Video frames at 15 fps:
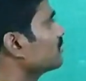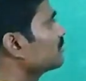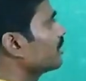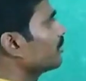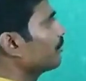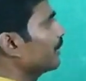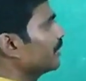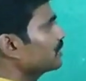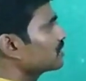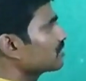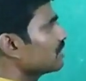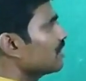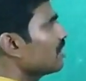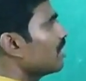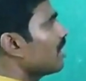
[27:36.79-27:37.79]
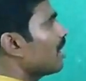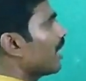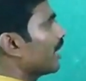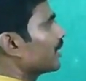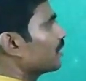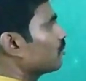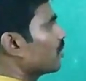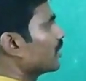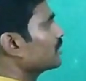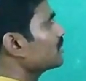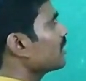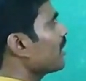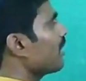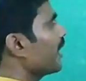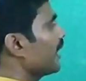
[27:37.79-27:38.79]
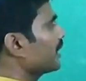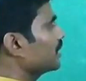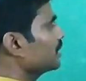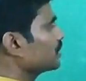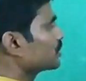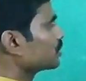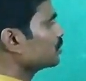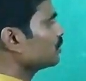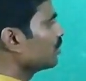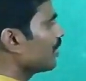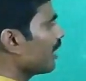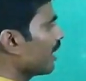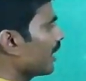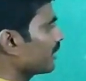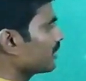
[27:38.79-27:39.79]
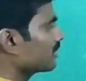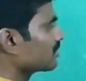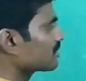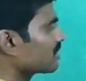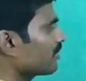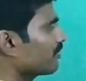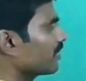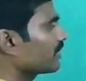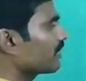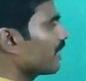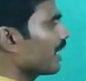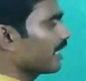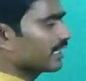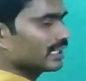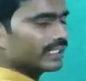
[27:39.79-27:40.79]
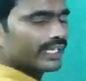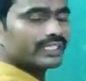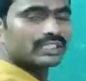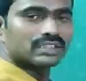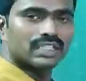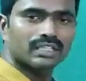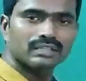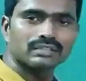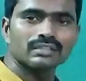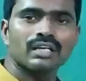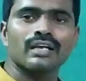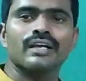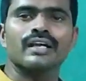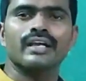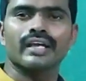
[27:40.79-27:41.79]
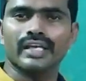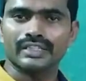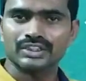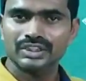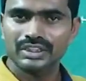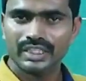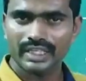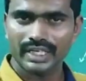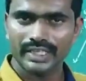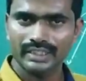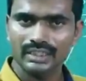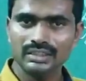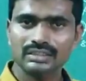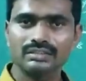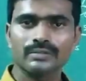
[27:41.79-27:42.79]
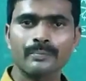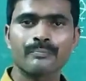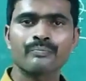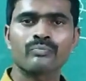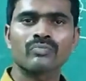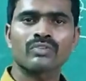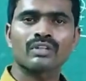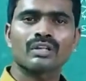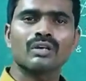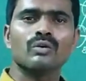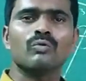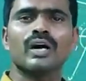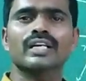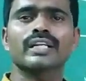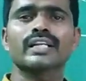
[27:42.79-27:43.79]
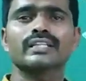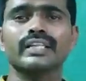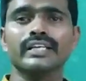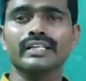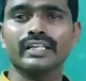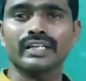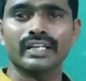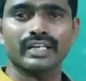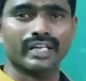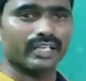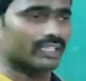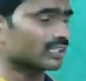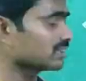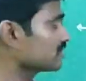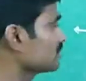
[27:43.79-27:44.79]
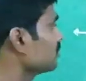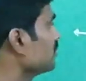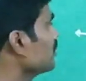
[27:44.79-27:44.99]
That means angle 1, angle 2, angle 7, angle 8 are exterior angles. What are the interior angles?